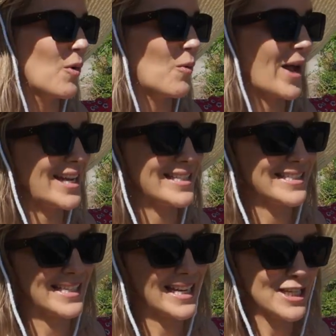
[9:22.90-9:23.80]
White
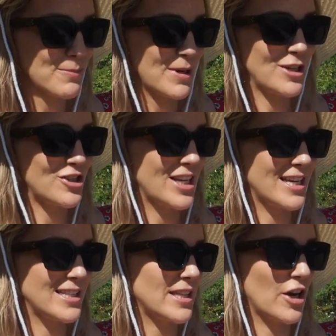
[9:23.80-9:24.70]
sandy
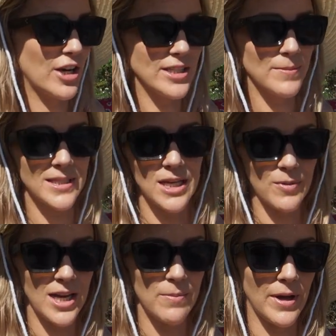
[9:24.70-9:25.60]
beaches, there is some
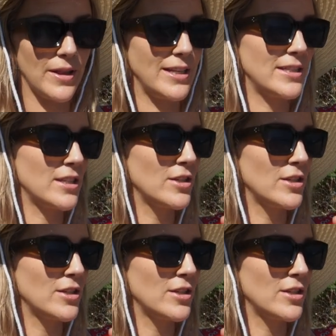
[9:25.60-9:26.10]
seaweed, but it's